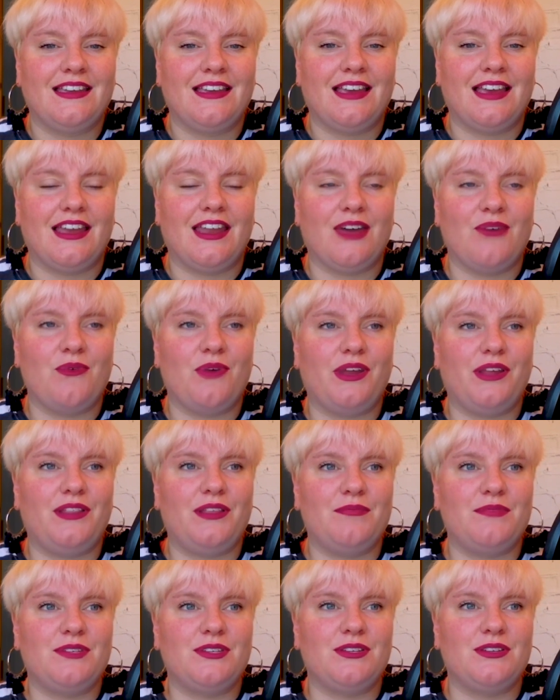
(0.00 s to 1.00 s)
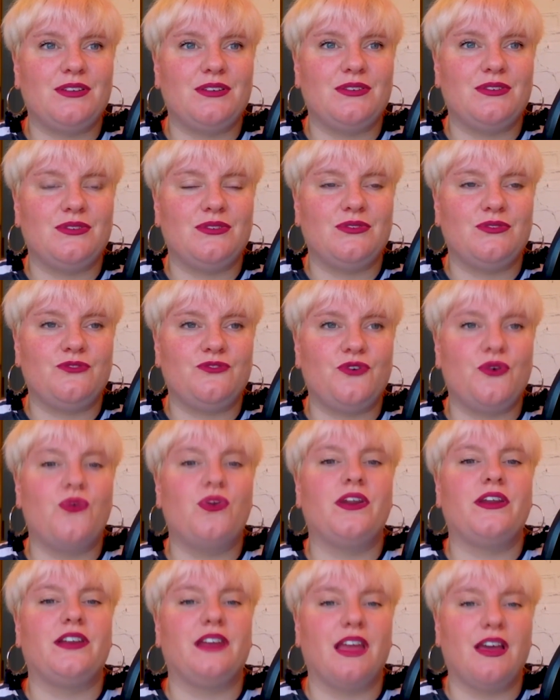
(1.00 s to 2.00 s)
And I wanted them to
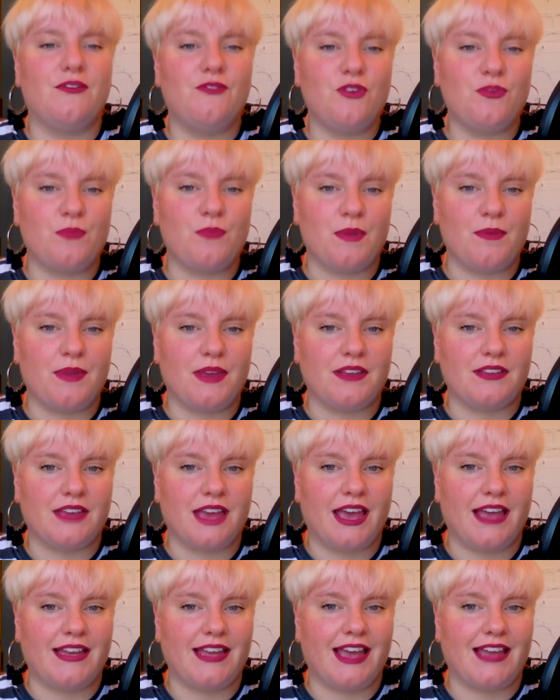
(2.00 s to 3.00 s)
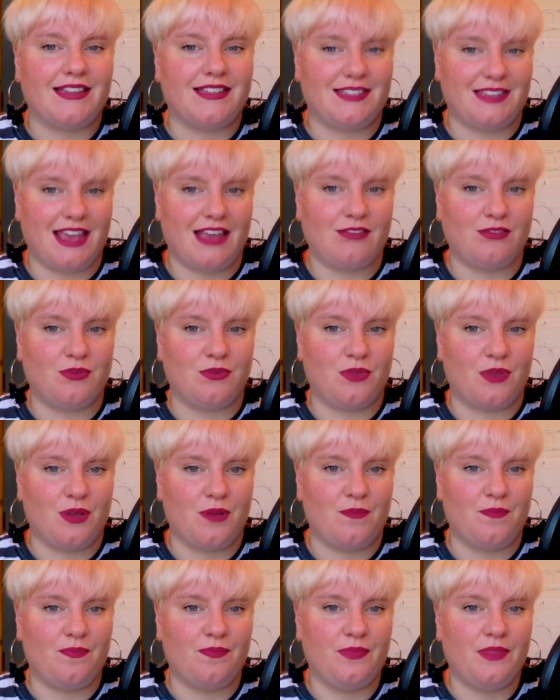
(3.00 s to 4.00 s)
fall in love with me because I had had sex with
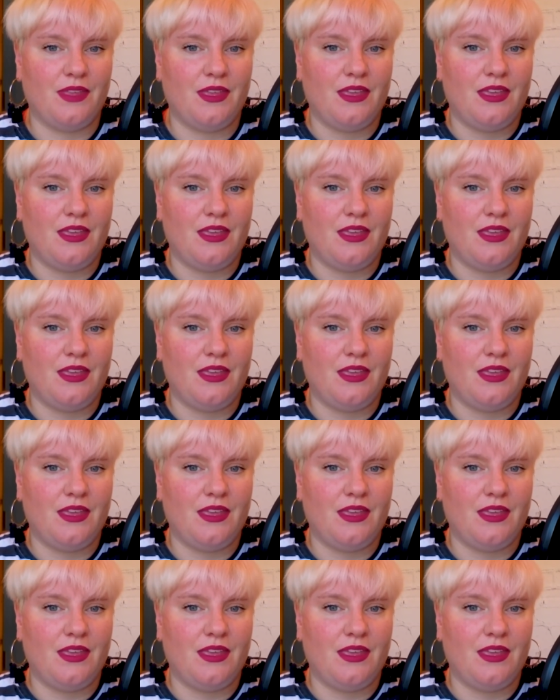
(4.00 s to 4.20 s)
them.